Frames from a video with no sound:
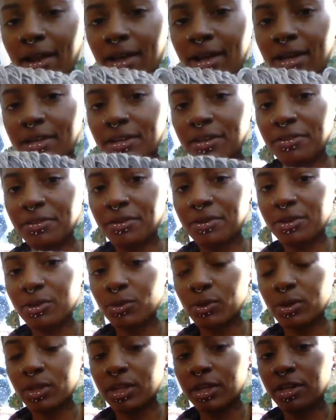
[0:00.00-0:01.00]
Another
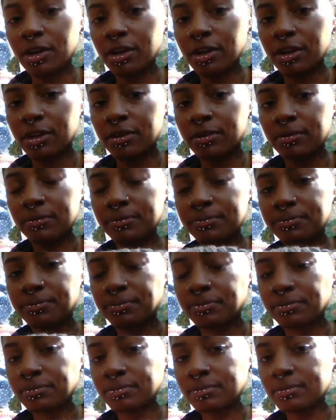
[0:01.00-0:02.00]
acrylic yarn.
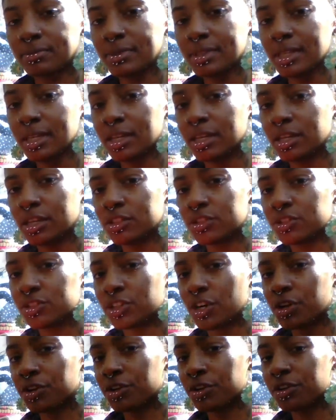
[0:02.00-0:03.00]
Good
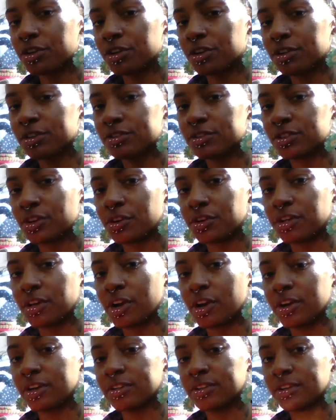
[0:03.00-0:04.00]
starter
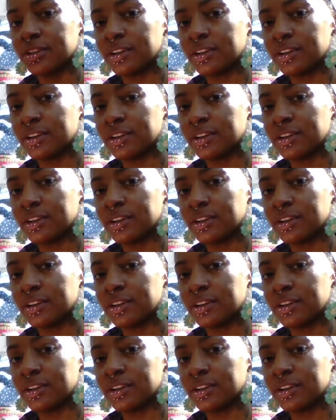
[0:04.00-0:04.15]
yarn.